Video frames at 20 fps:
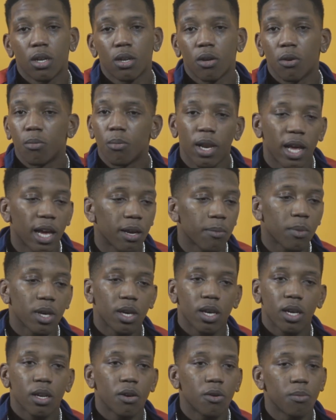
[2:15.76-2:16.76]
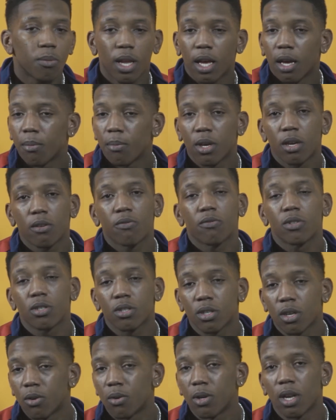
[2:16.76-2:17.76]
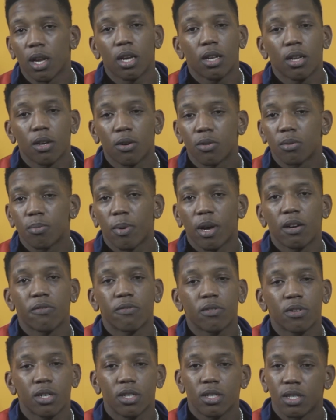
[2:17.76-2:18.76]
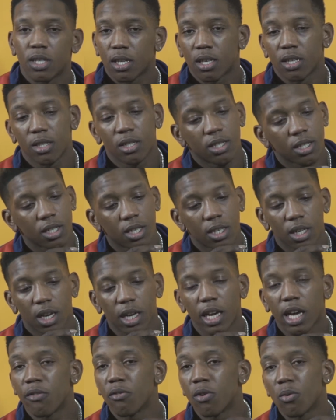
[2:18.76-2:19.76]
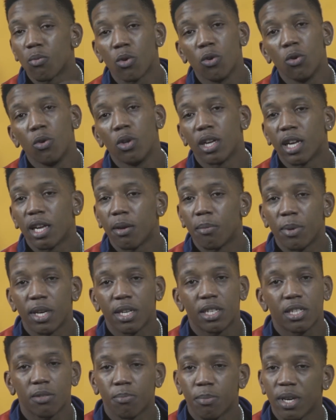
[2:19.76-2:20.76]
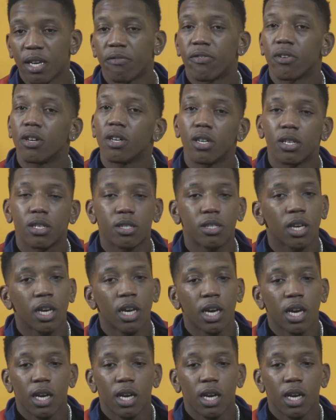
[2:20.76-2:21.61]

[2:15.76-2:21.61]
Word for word: No black man, no black man for sure. There ain't no spot for us because shit, every rule in that bitch is meant for us.